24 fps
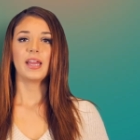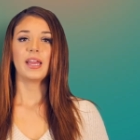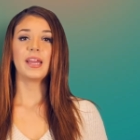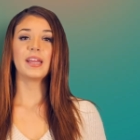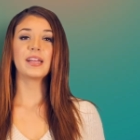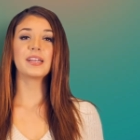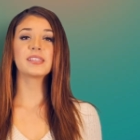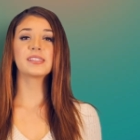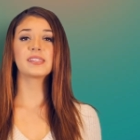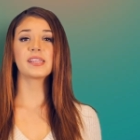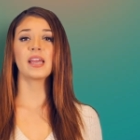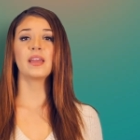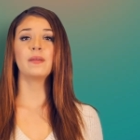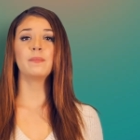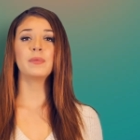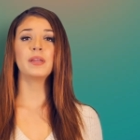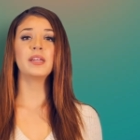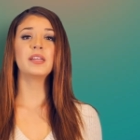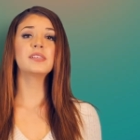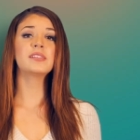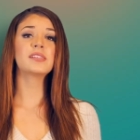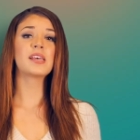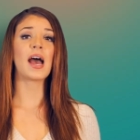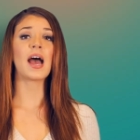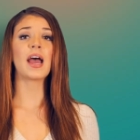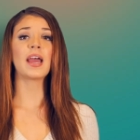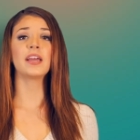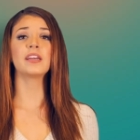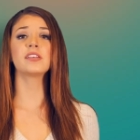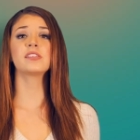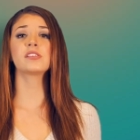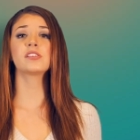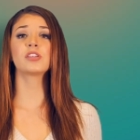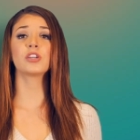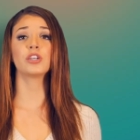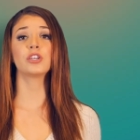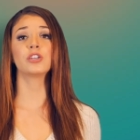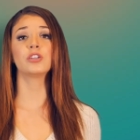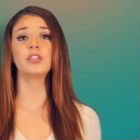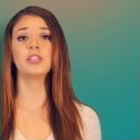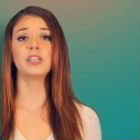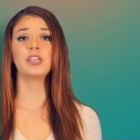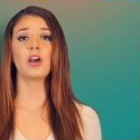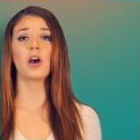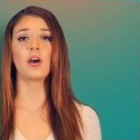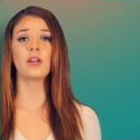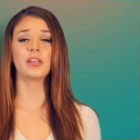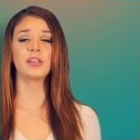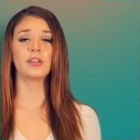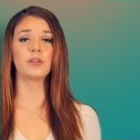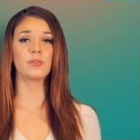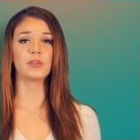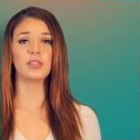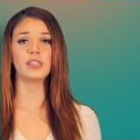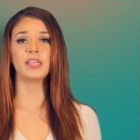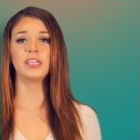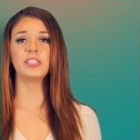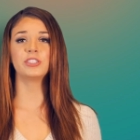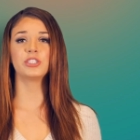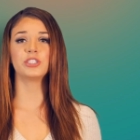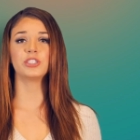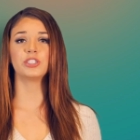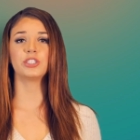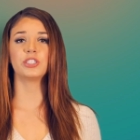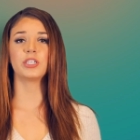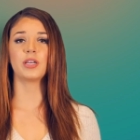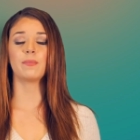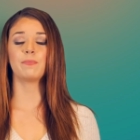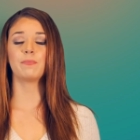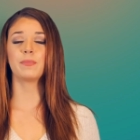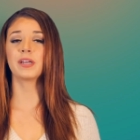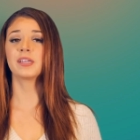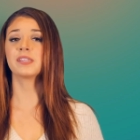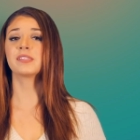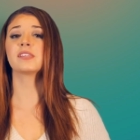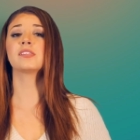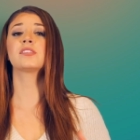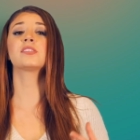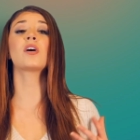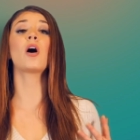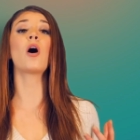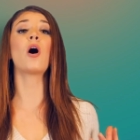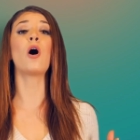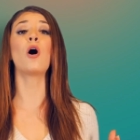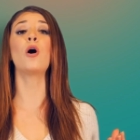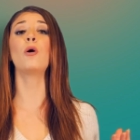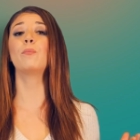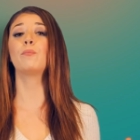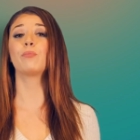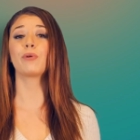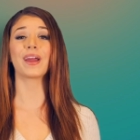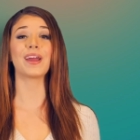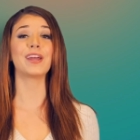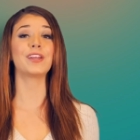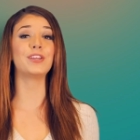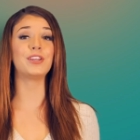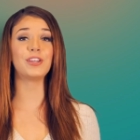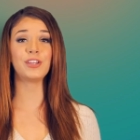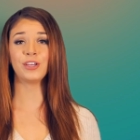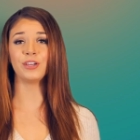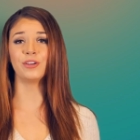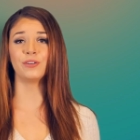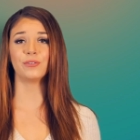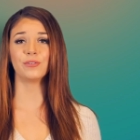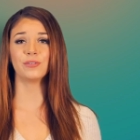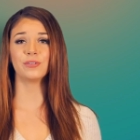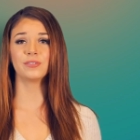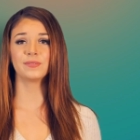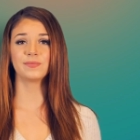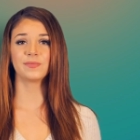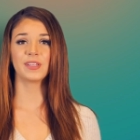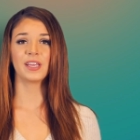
Excitement is highest early on in a relationship because it's all brand new.